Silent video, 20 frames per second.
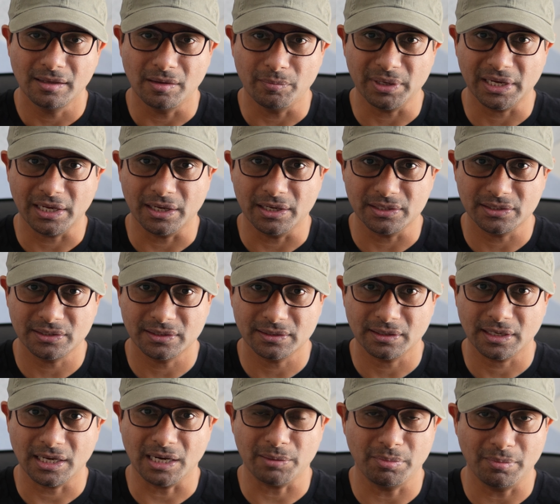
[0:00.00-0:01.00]
because
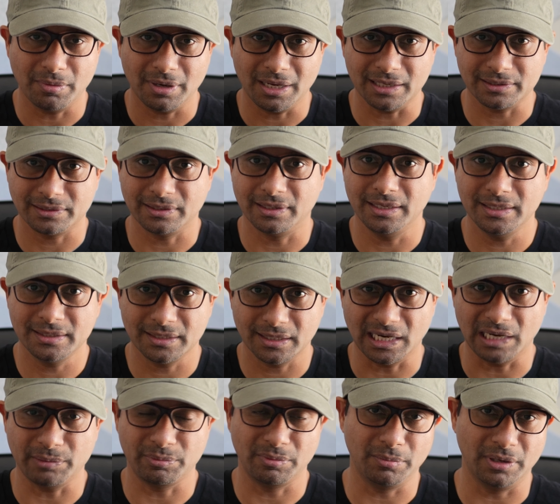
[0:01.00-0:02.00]
carbon monoxide is a
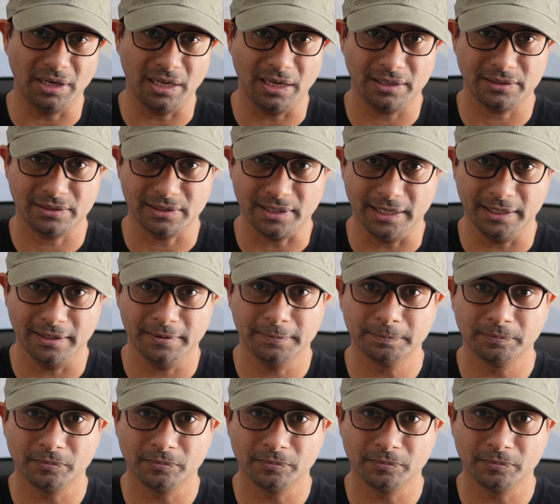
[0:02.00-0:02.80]
carbon monoxide,